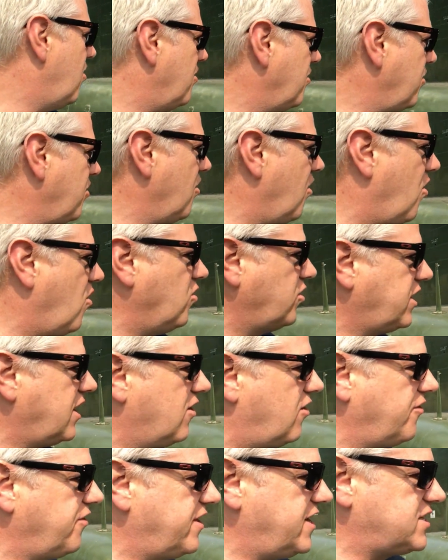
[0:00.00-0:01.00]
Not only
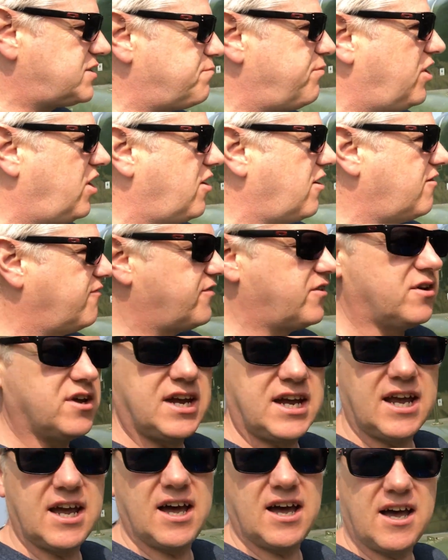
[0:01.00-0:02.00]
on this part of
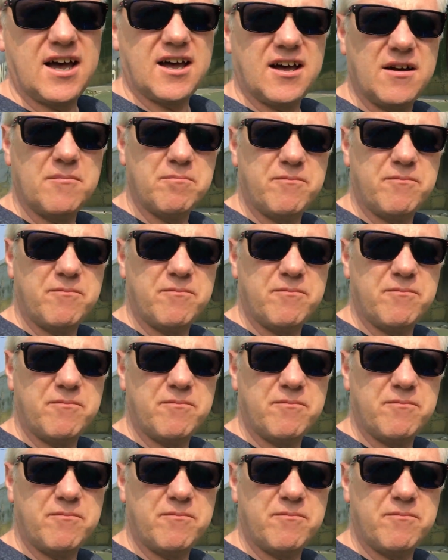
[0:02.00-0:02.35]
the